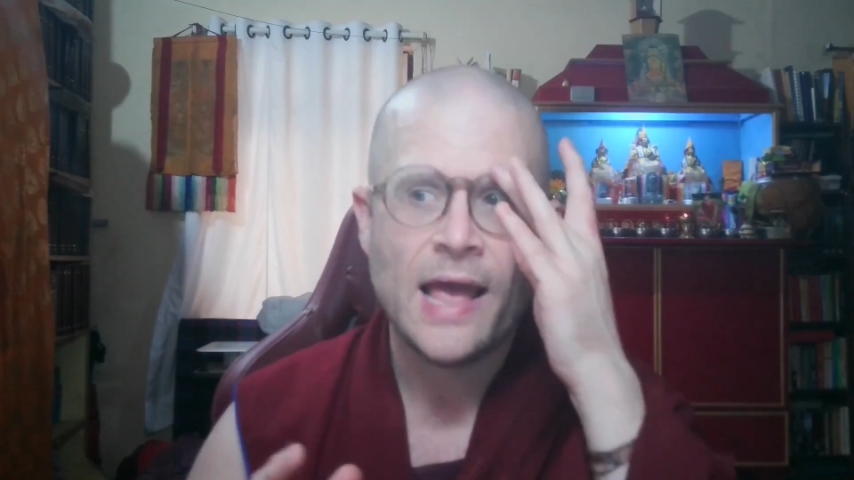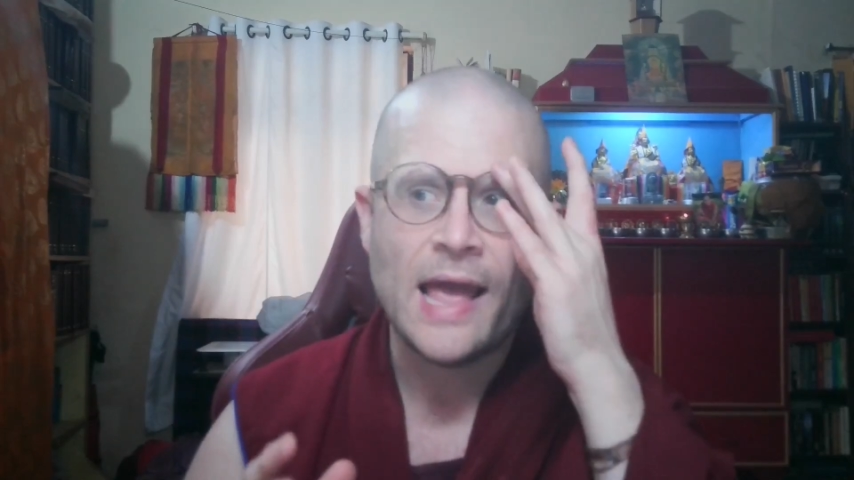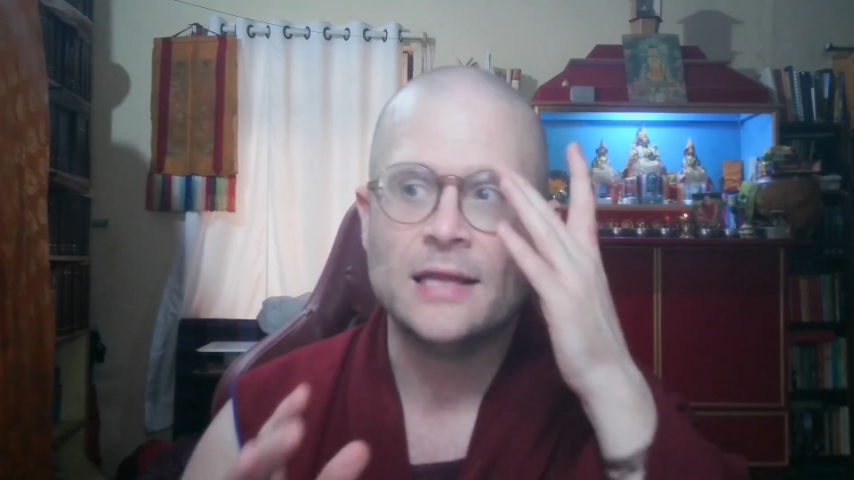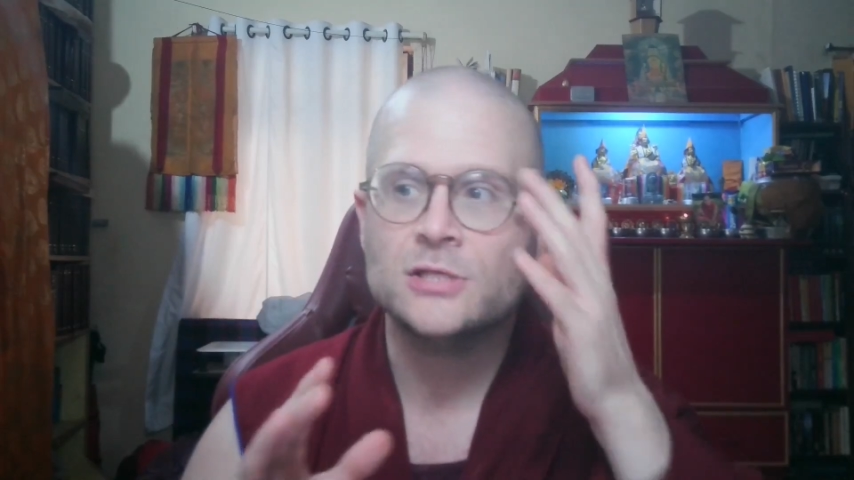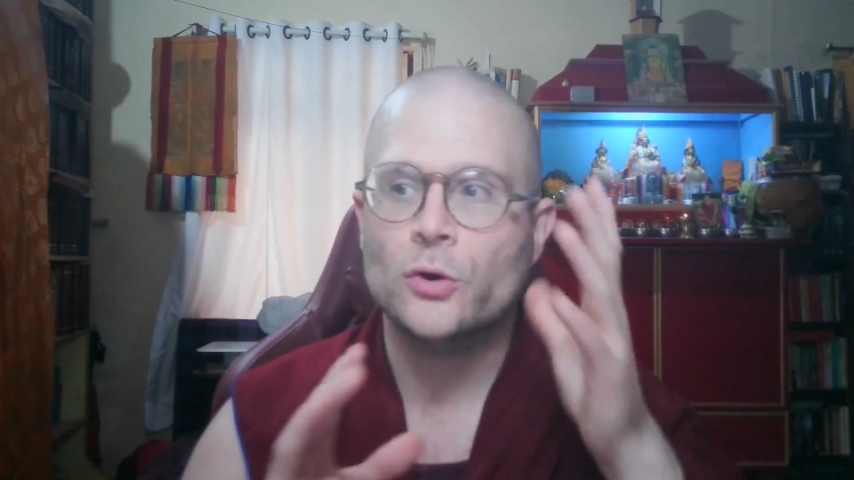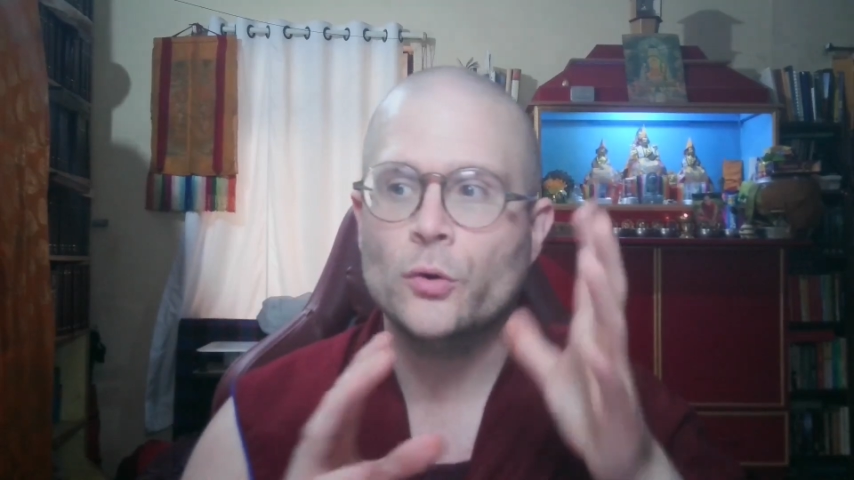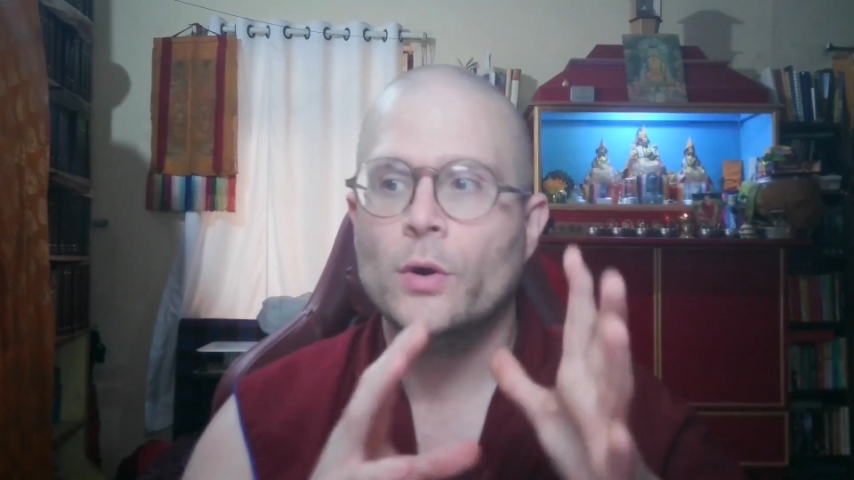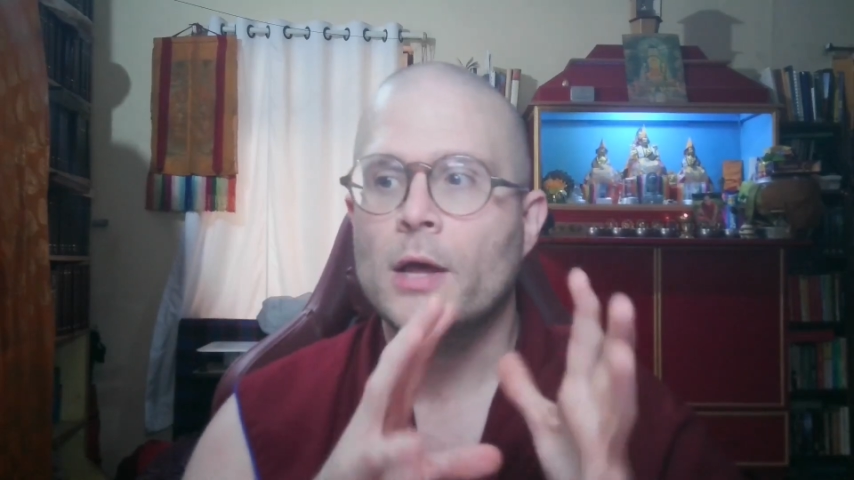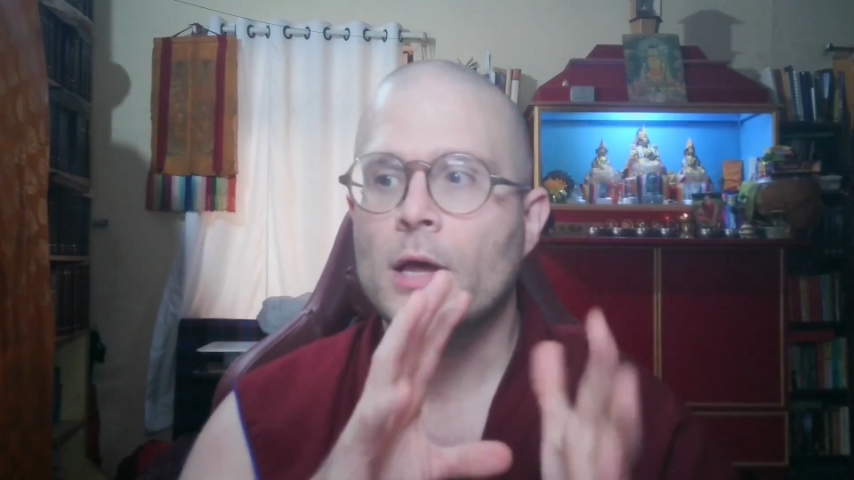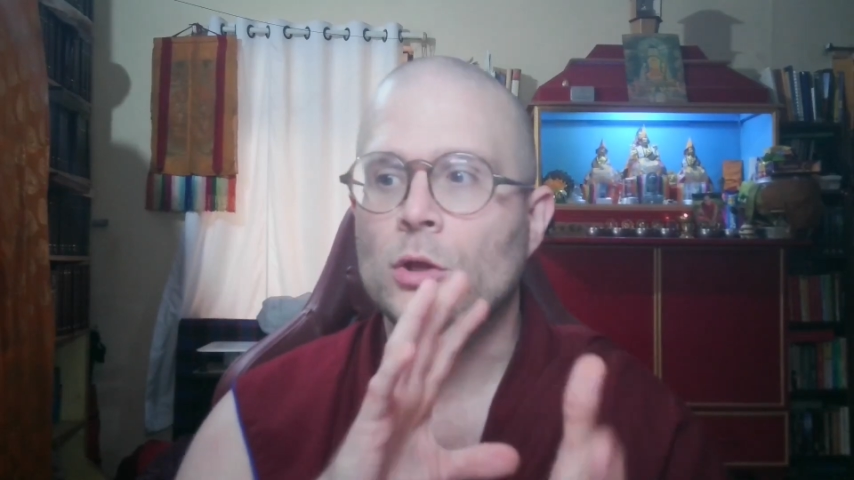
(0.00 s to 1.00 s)
And so
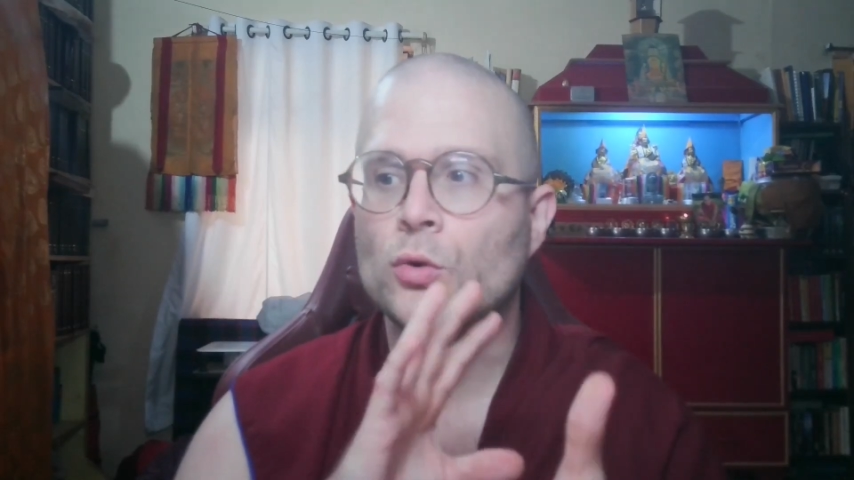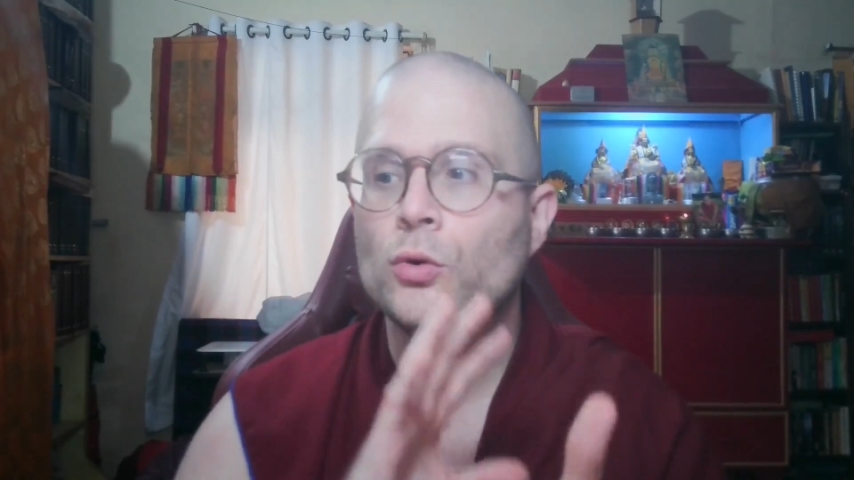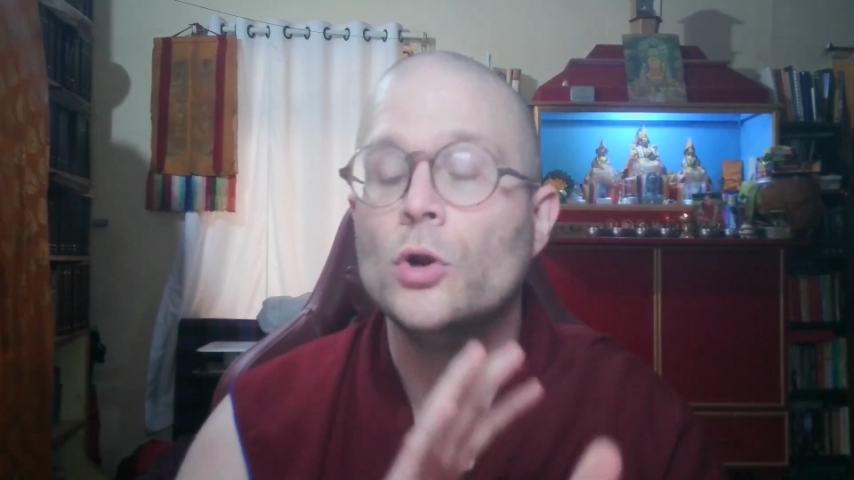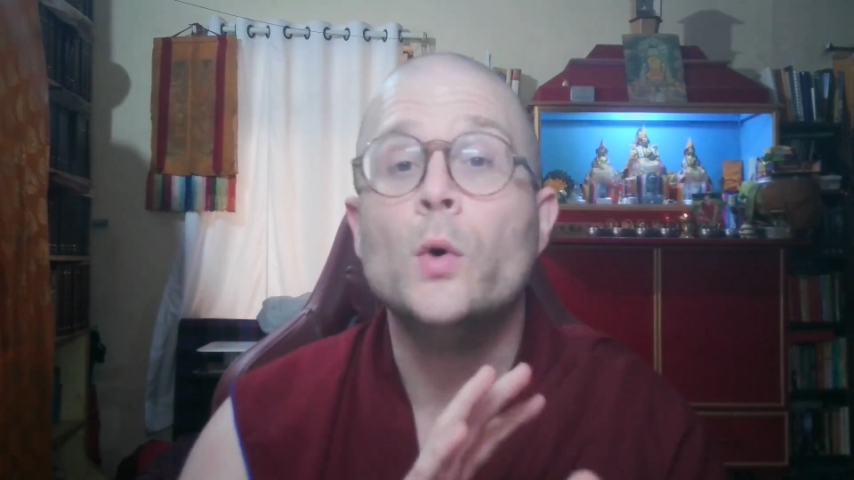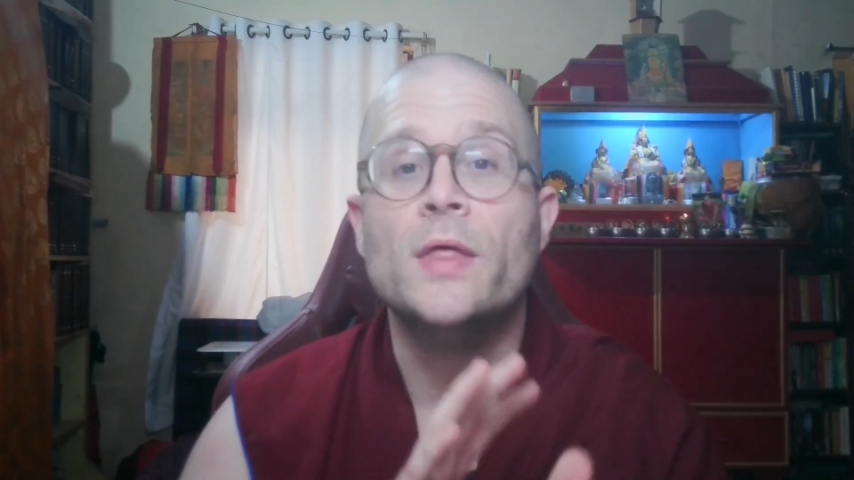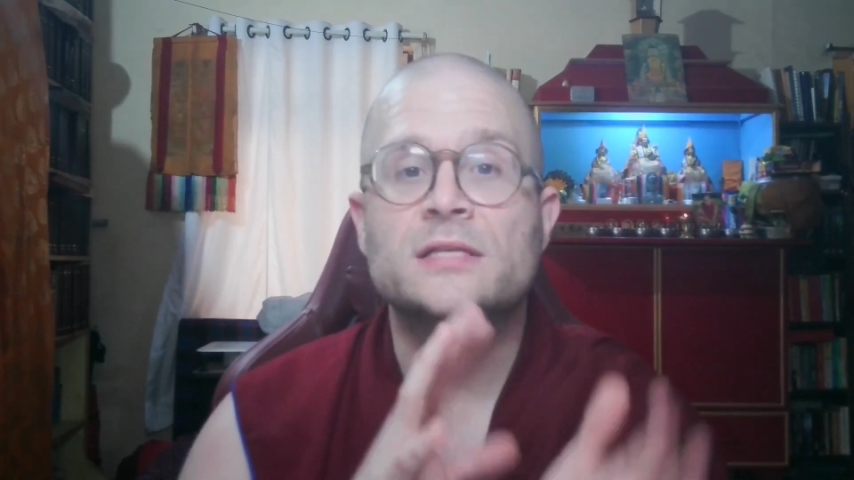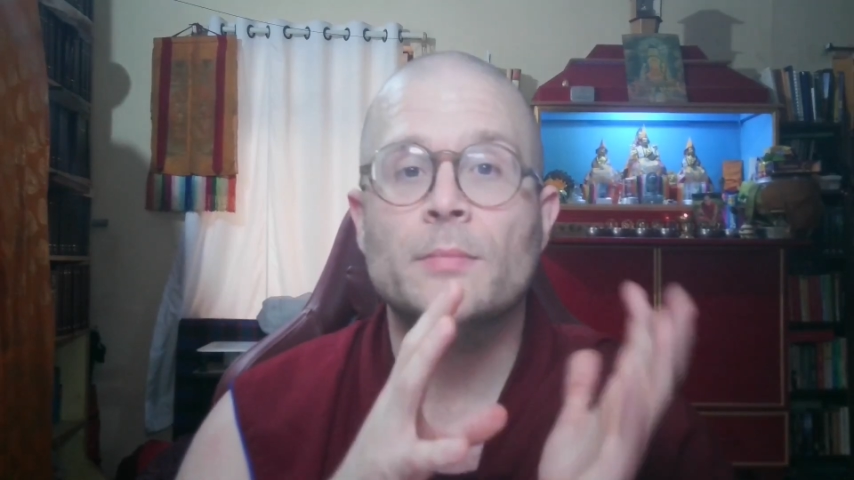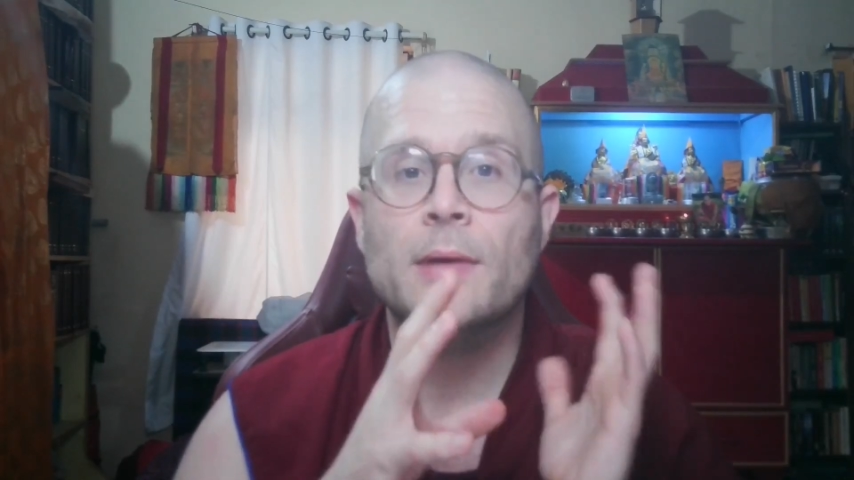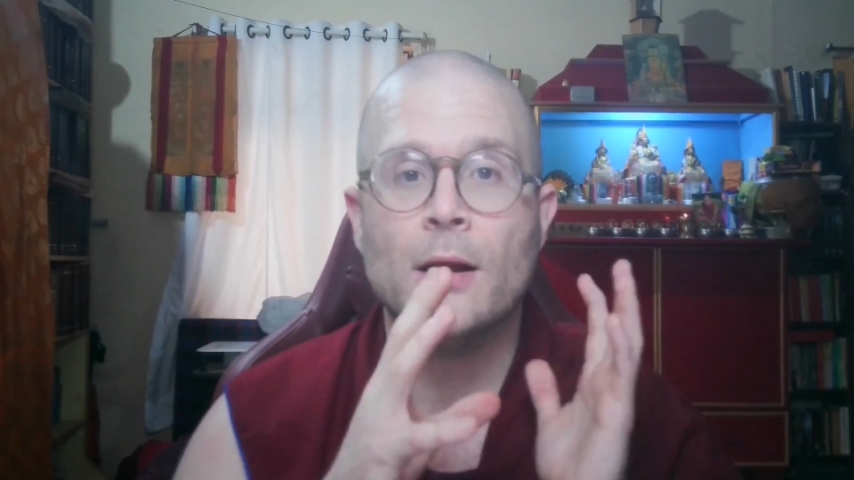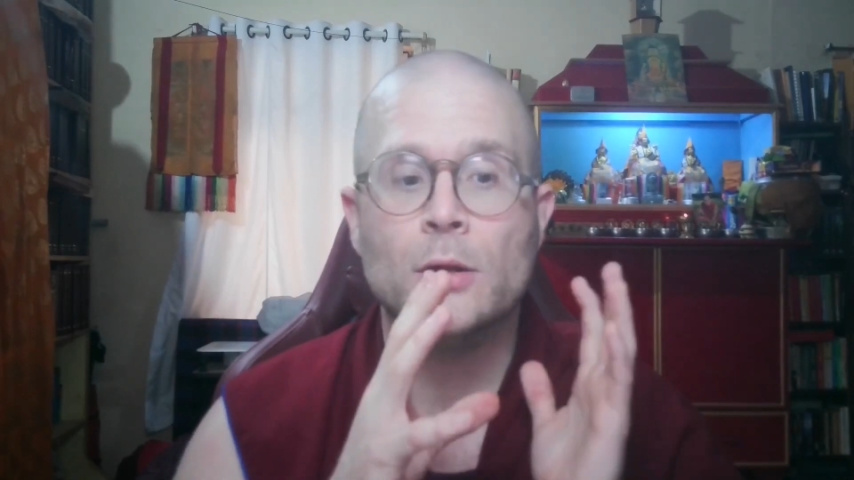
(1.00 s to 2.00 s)
you know that
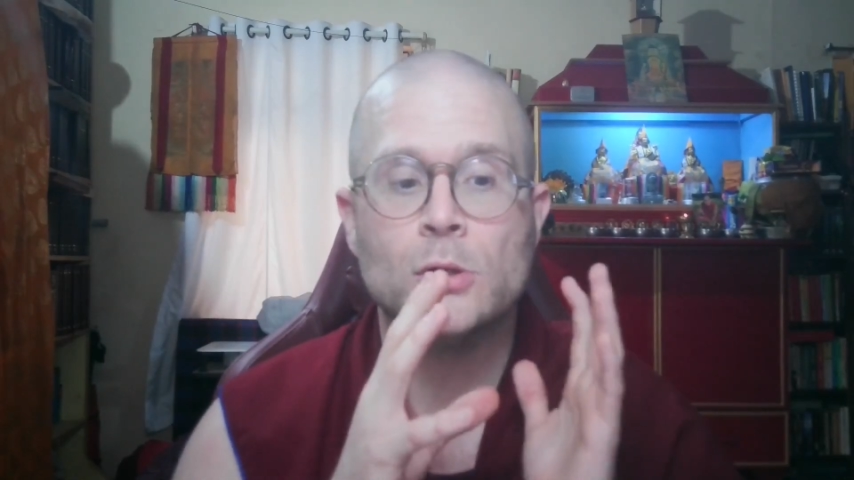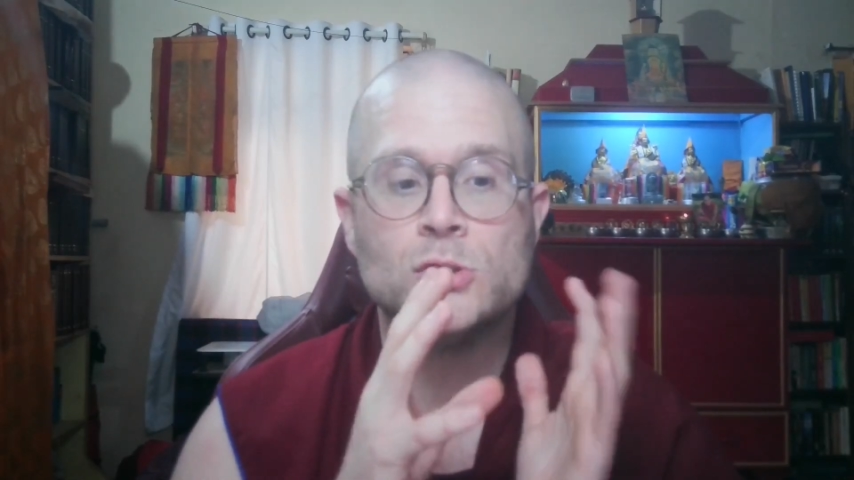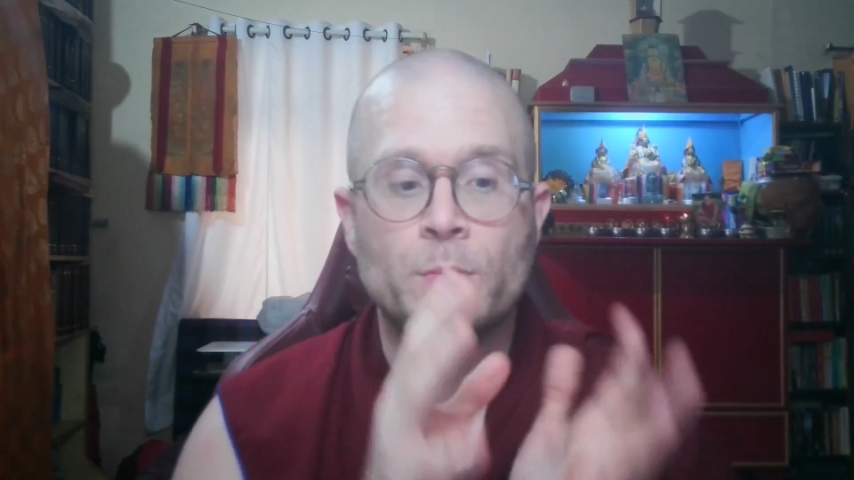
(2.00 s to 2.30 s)
some characters